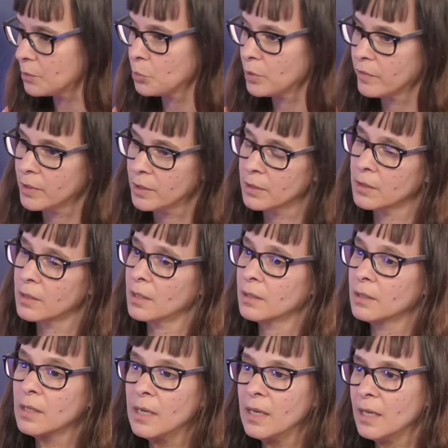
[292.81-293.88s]
and we've learned
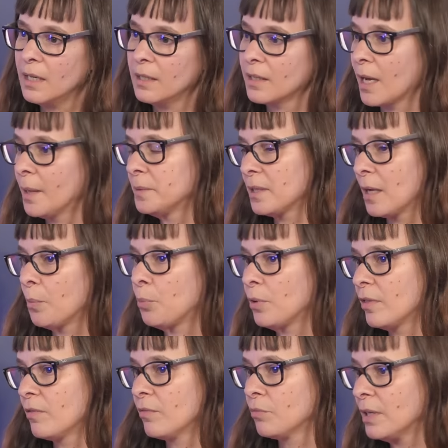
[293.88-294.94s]
that it comes up with